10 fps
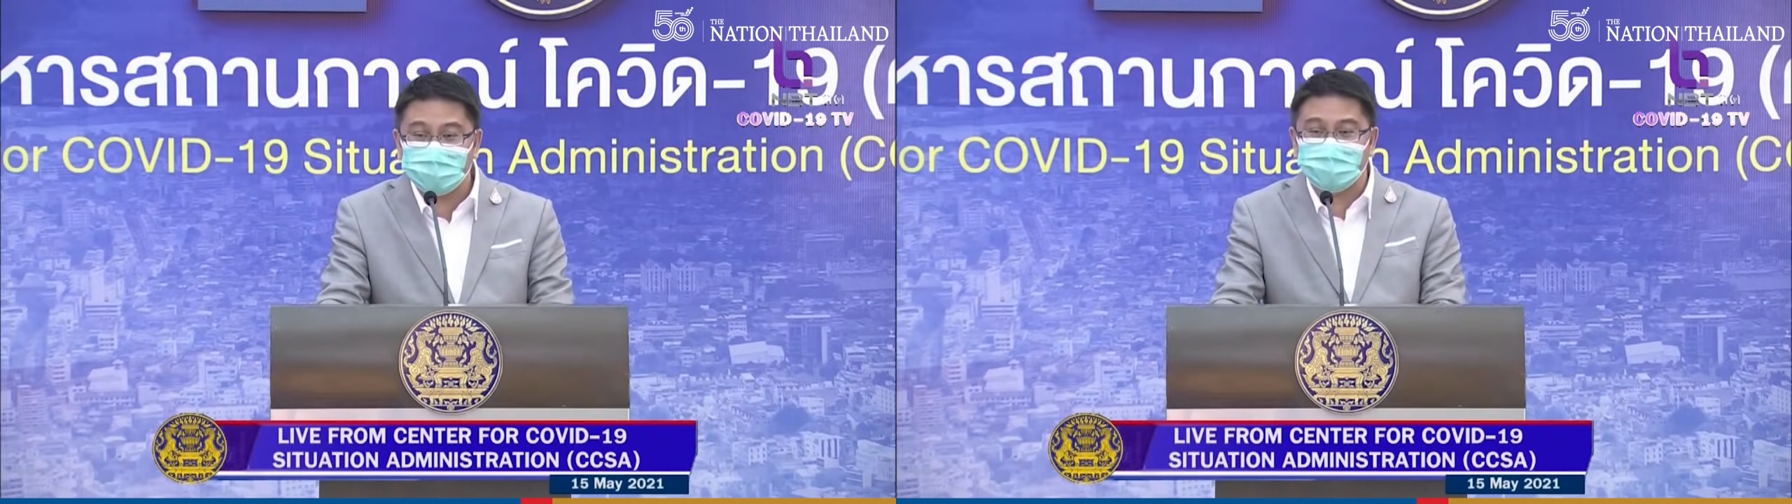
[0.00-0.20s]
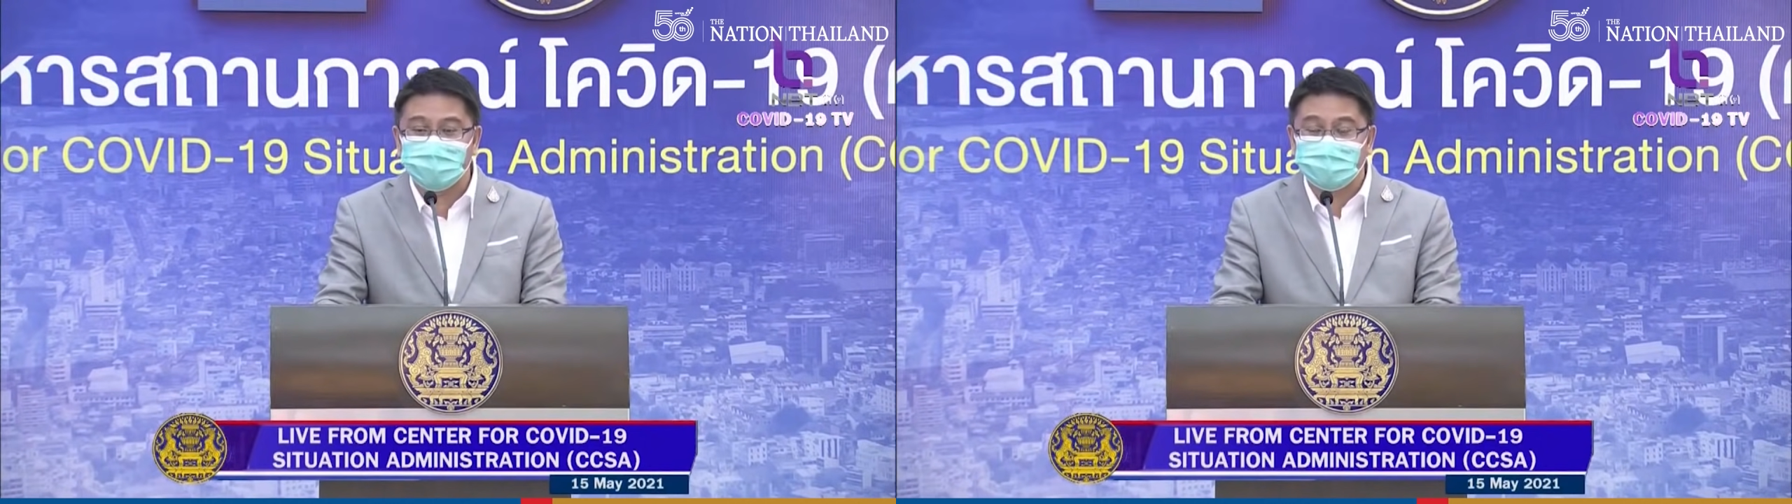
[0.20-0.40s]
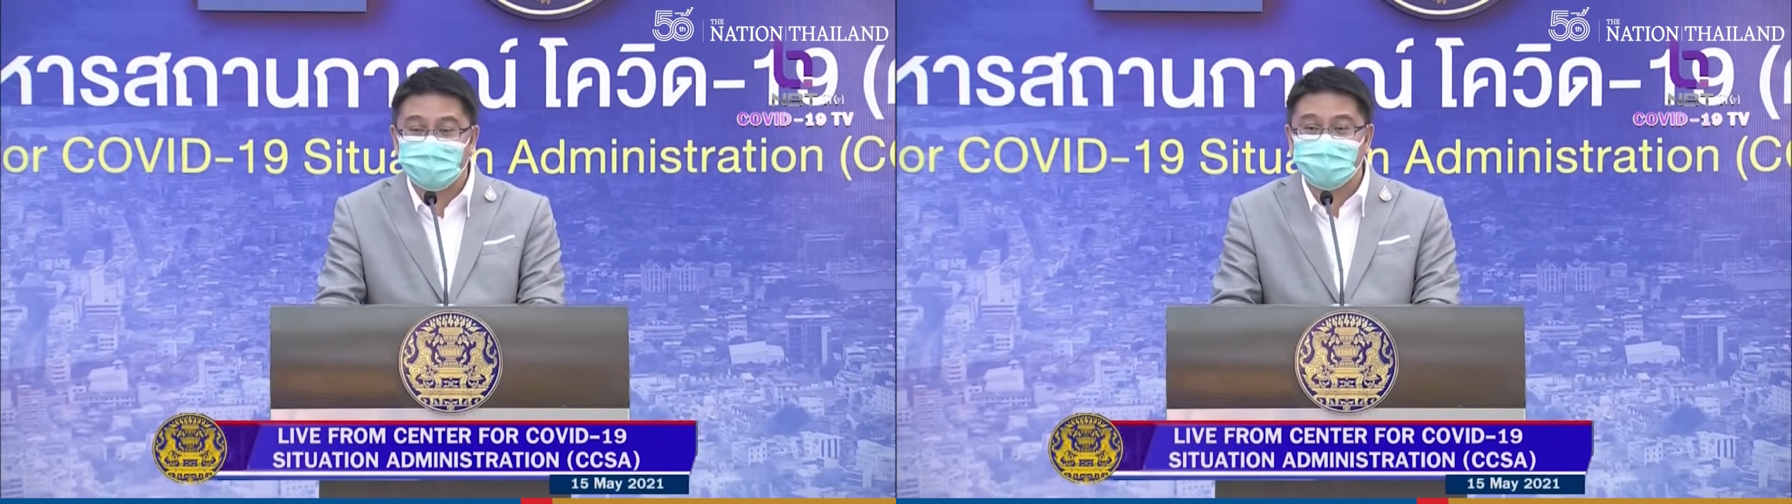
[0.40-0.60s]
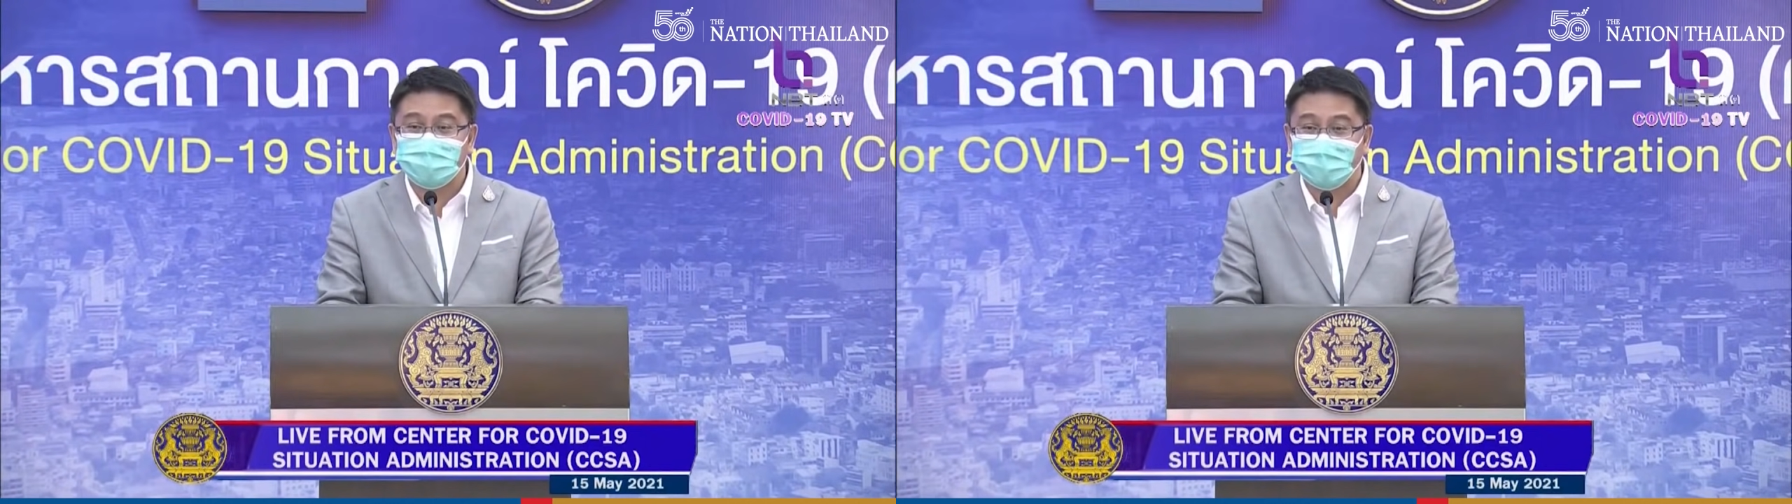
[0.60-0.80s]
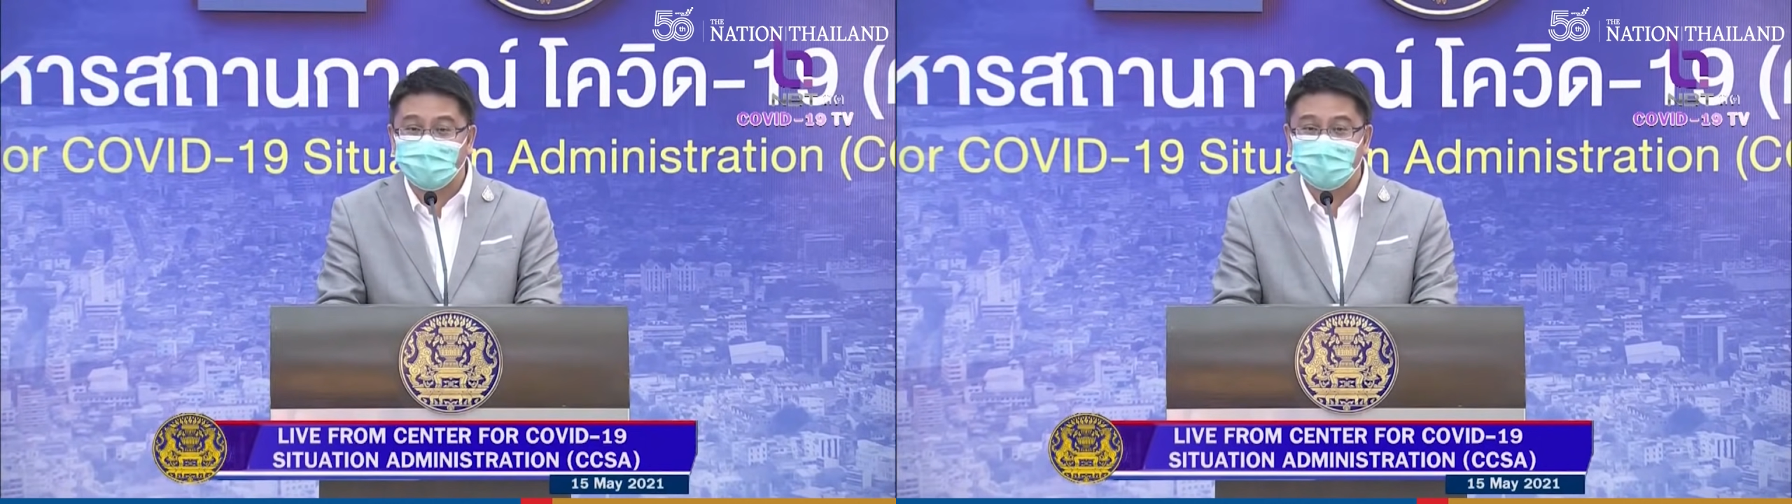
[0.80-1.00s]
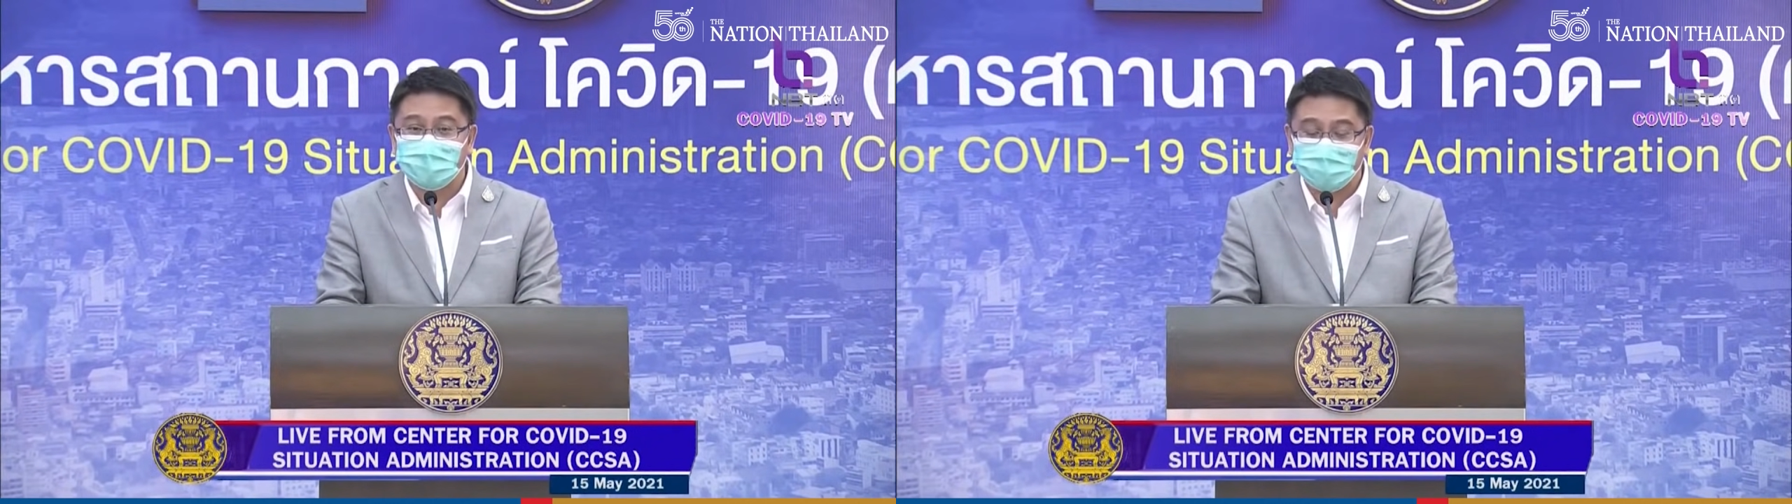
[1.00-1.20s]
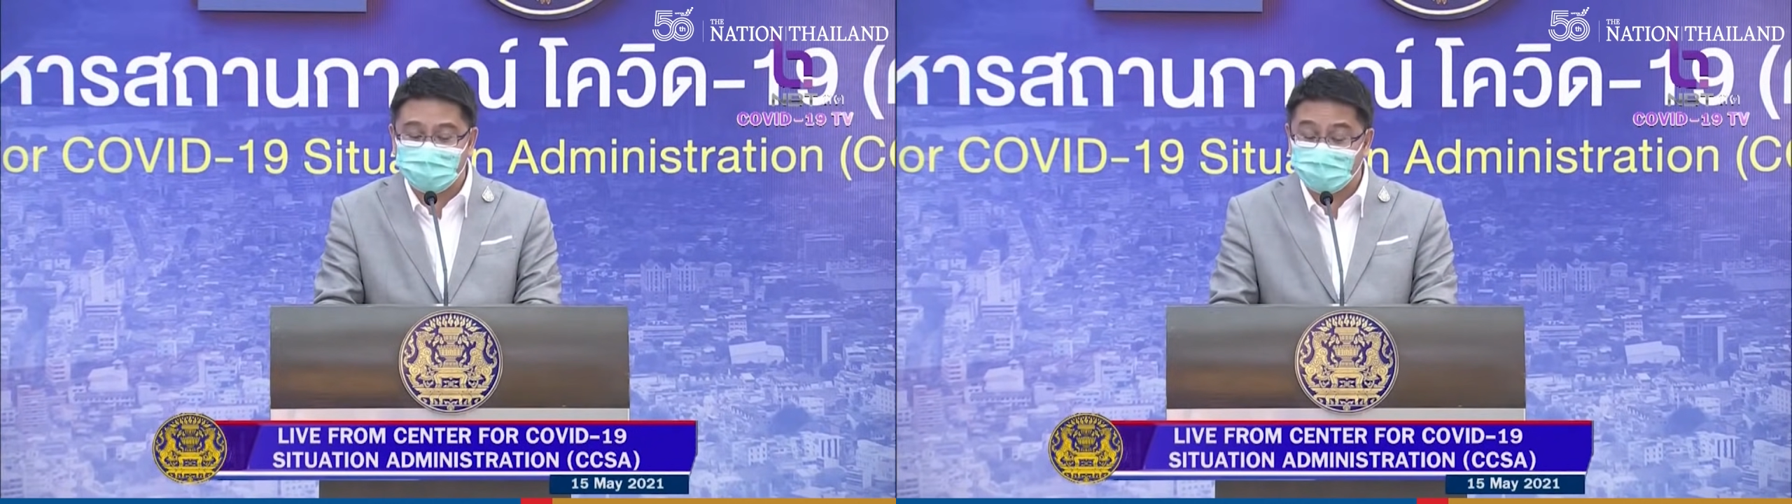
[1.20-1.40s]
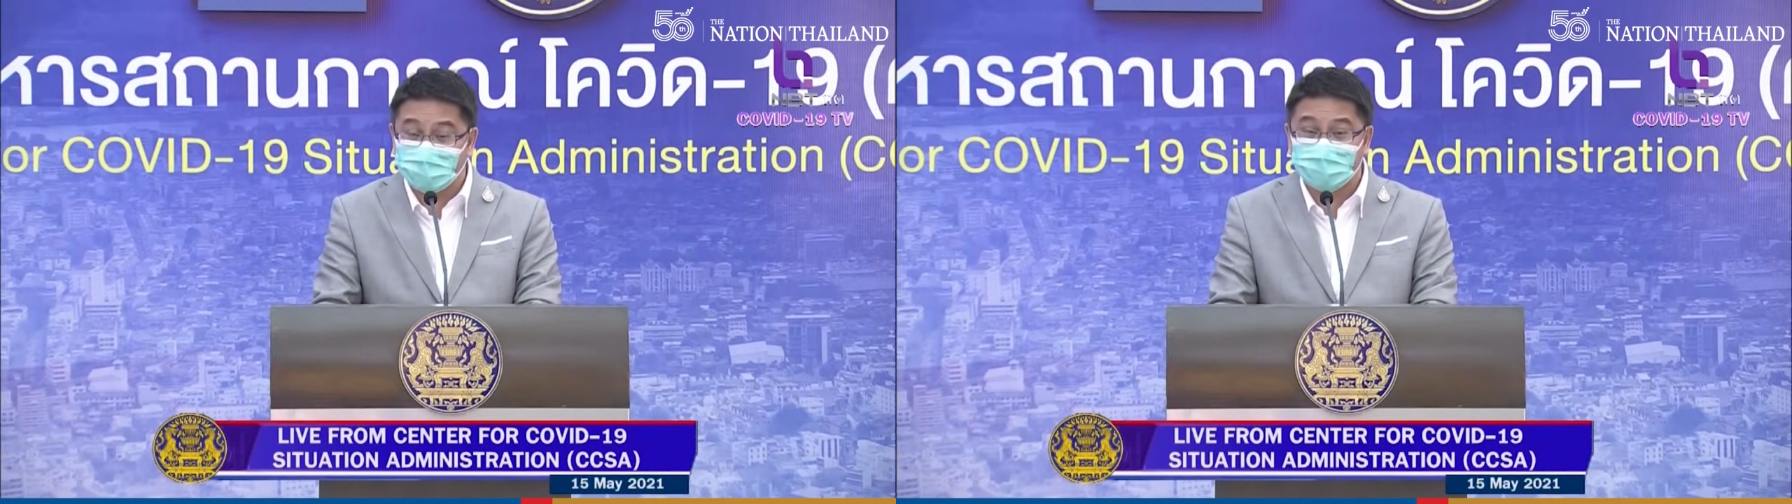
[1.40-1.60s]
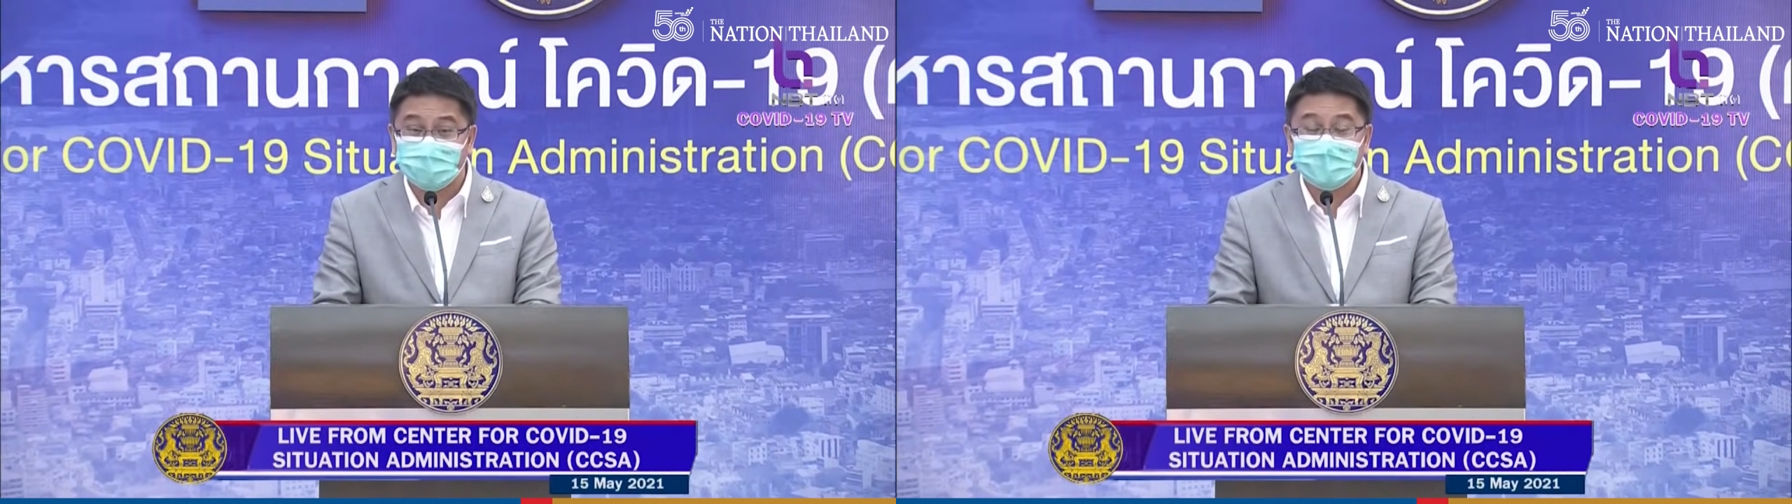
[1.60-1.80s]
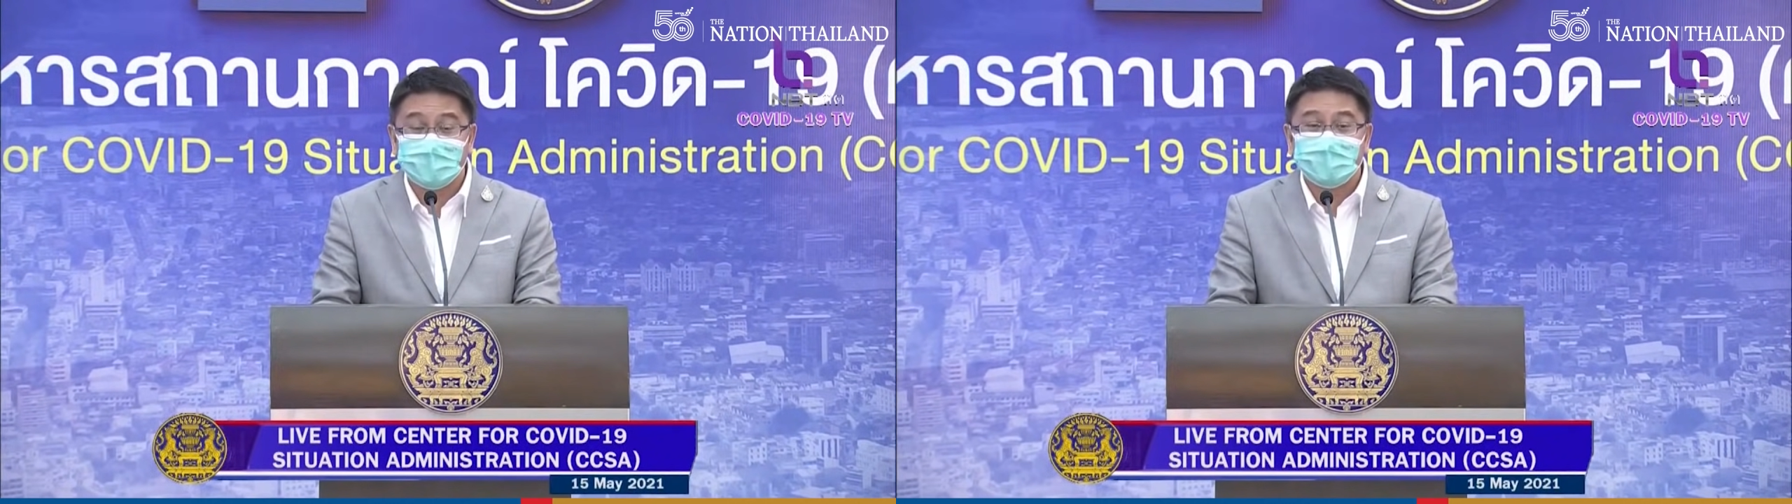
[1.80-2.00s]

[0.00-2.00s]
is officially open for